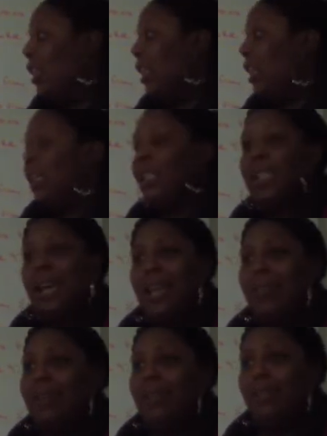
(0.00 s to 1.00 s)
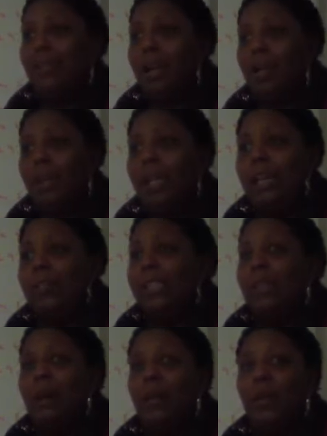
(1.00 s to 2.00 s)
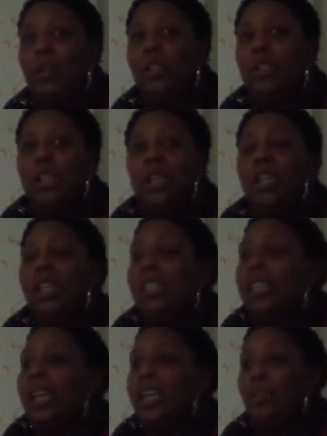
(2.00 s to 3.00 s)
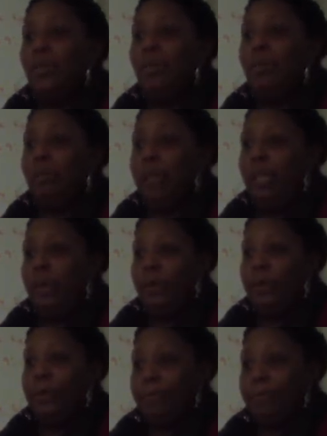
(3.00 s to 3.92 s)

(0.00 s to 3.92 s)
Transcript: things I don't have to worry about. I don't talk to my boss because they hate on me real bad at work.